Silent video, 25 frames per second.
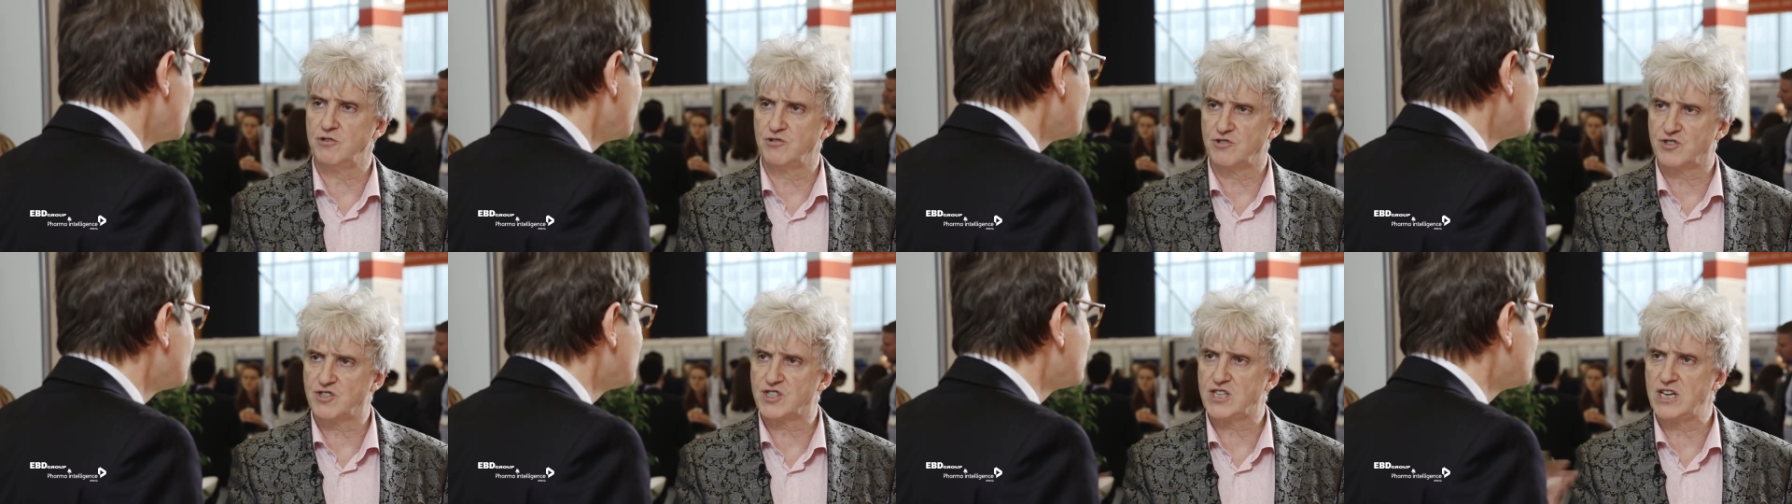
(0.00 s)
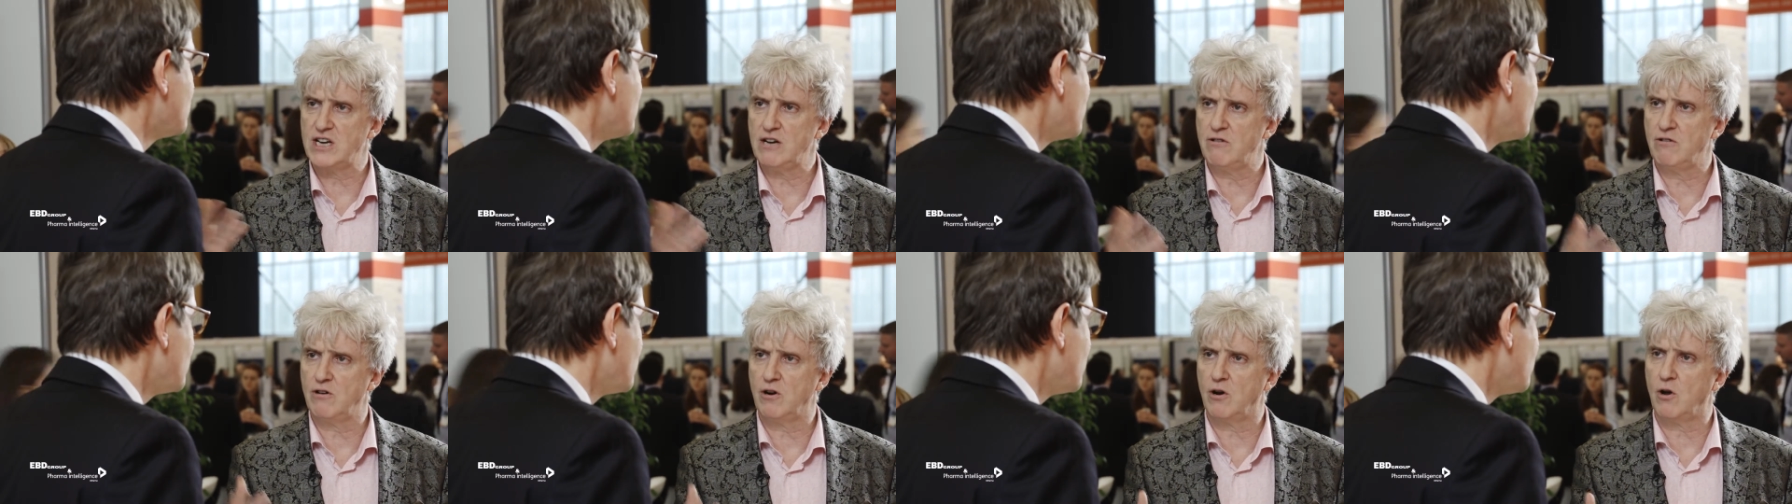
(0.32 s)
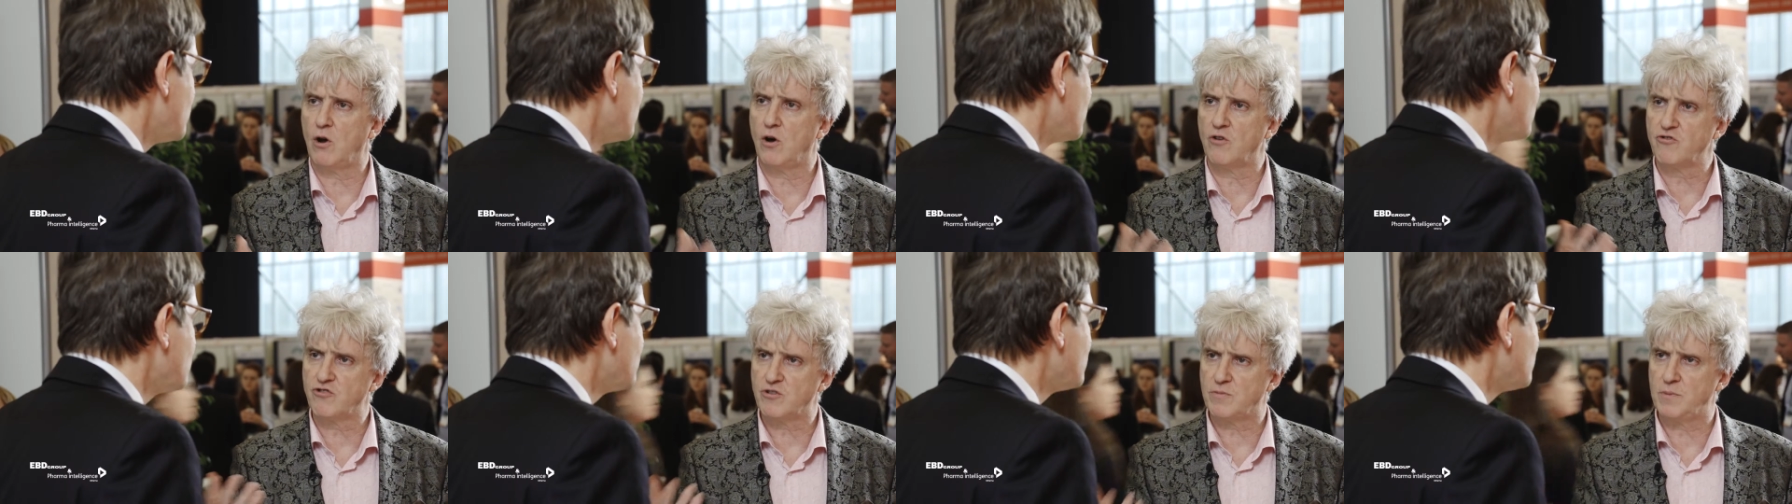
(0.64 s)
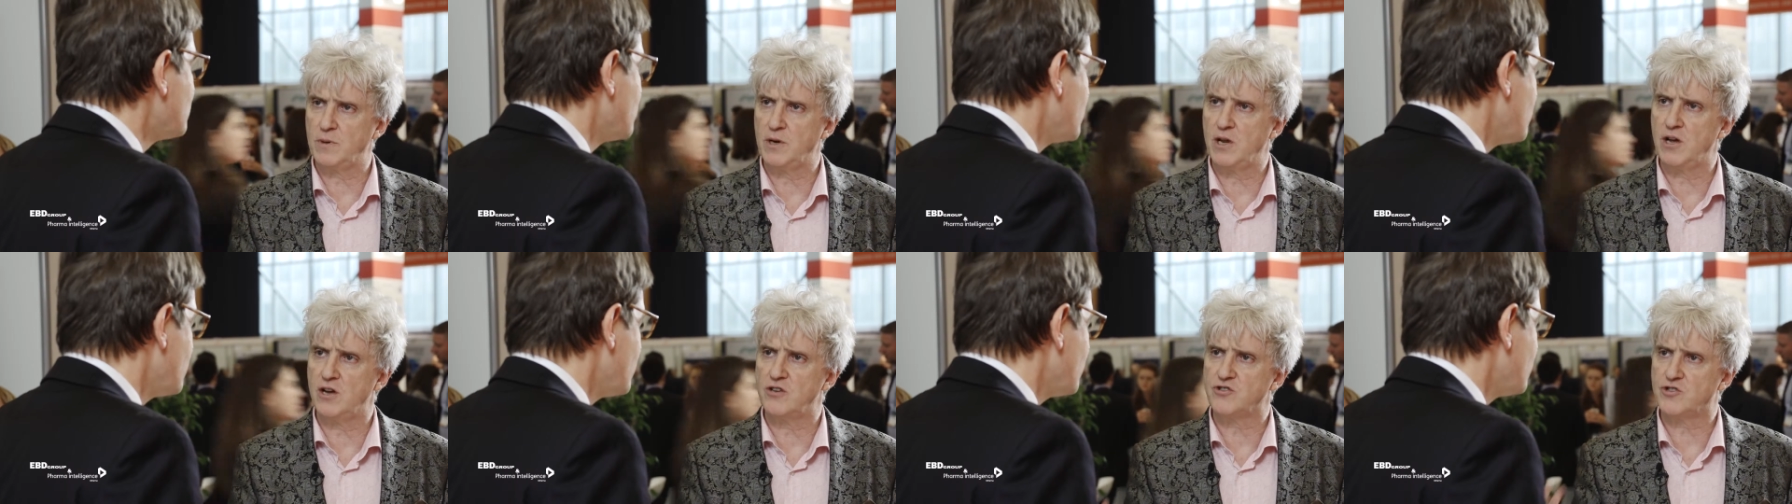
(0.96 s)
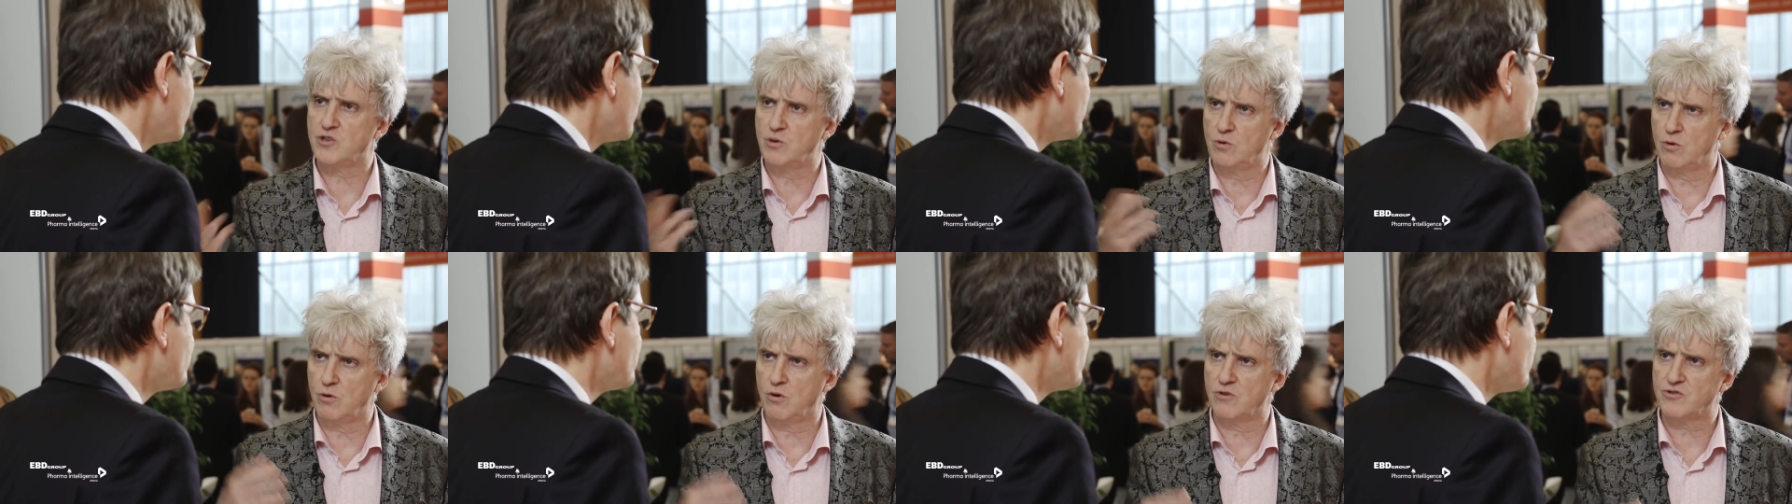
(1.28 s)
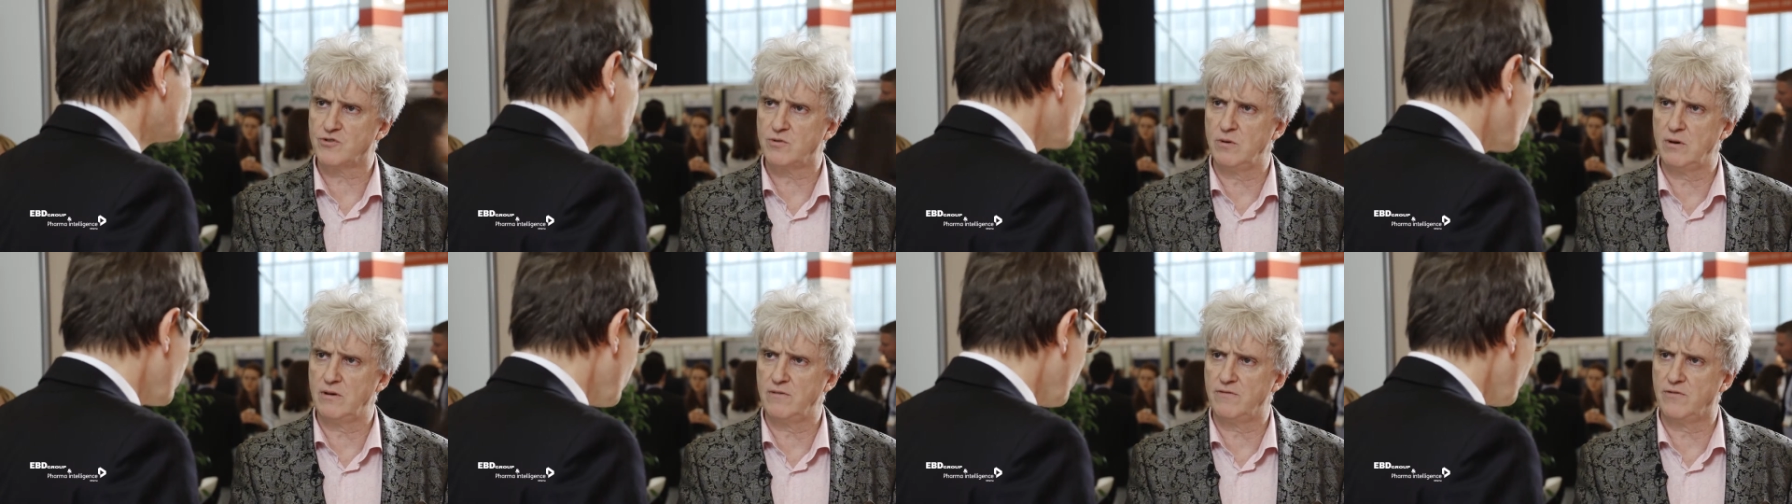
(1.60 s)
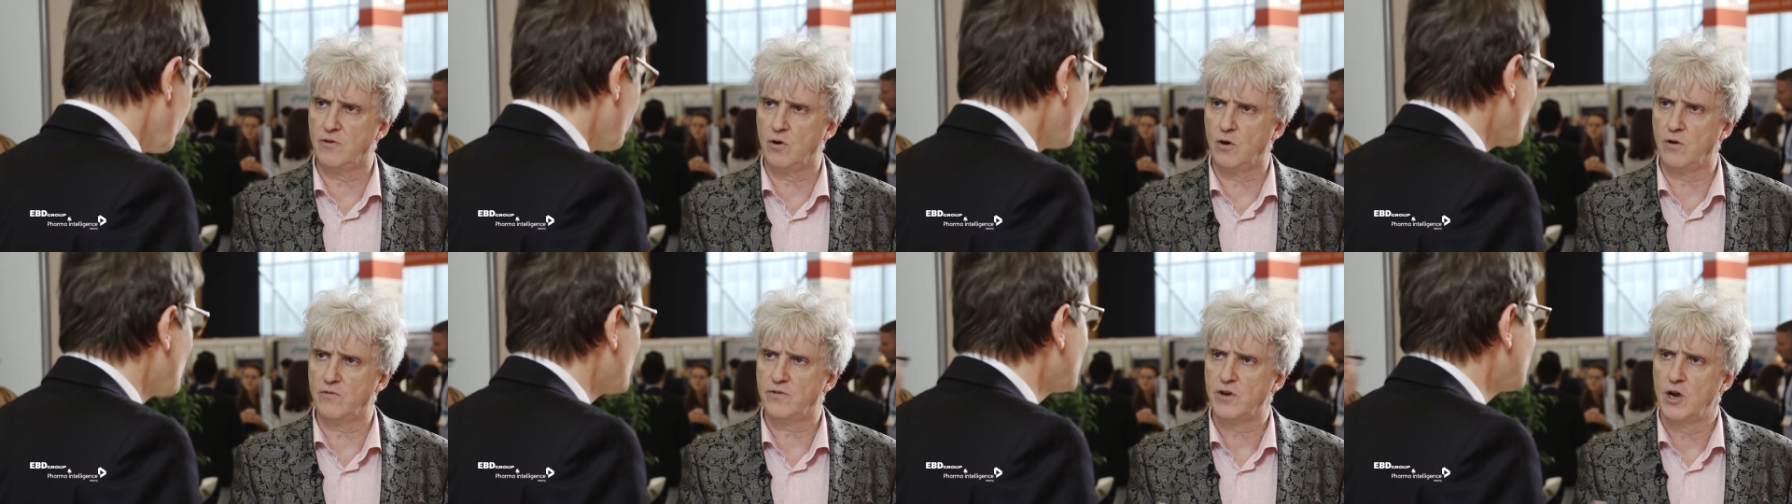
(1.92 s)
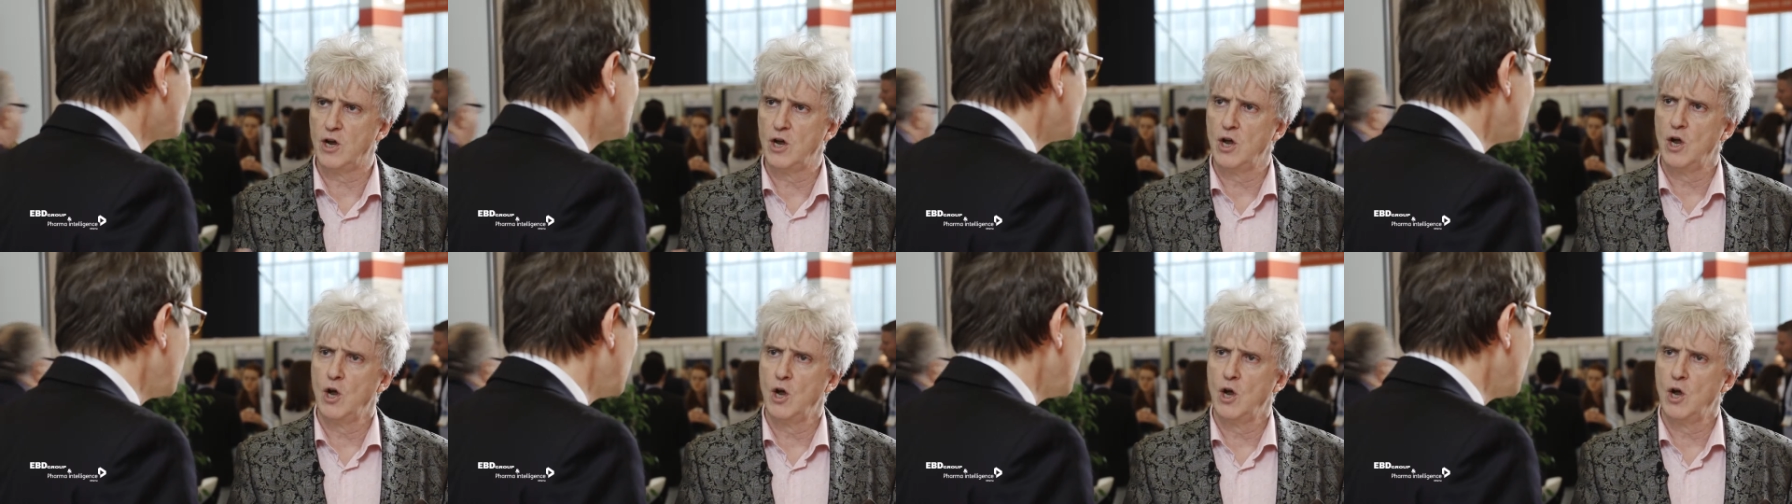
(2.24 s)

serial entrepreneurs who were also involved.